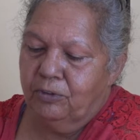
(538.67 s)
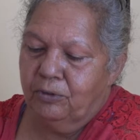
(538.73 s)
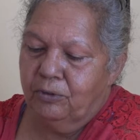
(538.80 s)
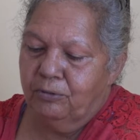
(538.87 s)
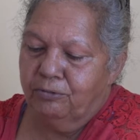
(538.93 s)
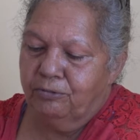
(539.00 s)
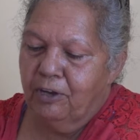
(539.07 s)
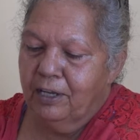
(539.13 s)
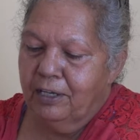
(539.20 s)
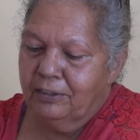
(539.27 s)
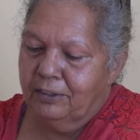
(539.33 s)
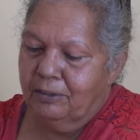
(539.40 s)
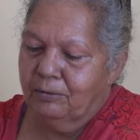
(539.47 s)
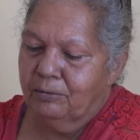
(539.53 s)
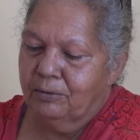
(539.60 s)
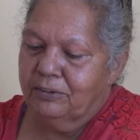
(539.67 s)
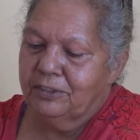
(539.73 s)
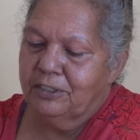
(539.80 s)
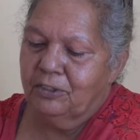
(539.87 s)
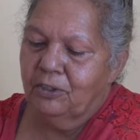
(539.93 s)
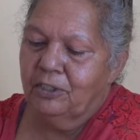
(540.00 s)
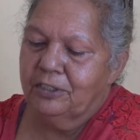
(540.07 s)
your father was
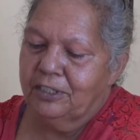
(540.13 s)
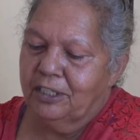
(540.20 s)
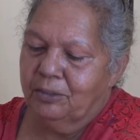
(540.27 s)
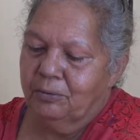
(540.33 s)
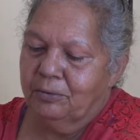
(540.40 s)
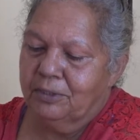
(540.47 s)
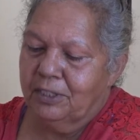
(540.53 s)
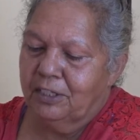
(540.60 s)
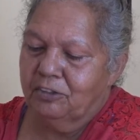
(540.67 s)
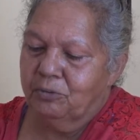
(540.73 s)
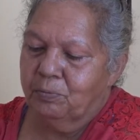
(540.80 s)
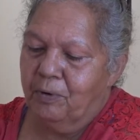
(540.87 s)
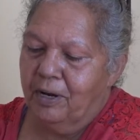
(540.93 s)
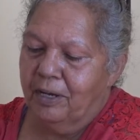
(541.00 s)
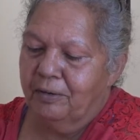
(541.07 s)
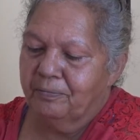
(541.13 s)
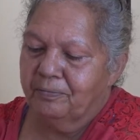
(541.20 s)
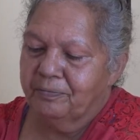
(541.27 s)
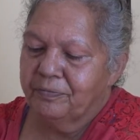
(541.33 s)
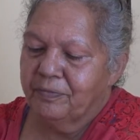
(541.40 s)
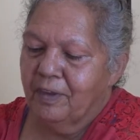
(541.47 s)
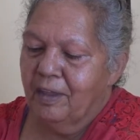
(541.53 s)
in contact with that spray,
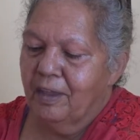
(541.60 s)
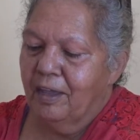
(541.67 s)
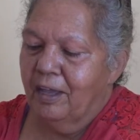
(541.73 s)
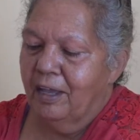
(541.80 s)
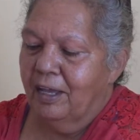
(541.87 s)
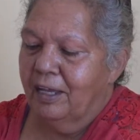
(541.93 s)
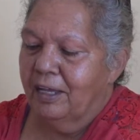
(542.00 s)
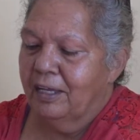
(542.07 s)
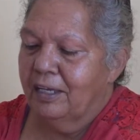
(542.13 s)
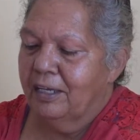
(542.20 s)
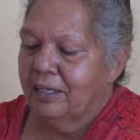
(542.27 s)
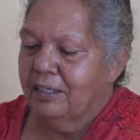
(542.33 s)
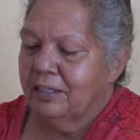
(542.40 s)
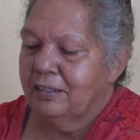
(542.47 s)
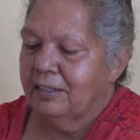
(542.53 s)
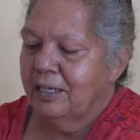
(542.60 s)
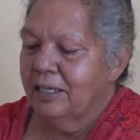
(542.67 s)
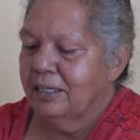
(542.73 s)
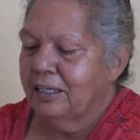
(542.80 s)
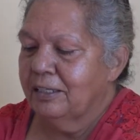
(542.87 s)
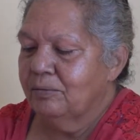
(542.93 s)
they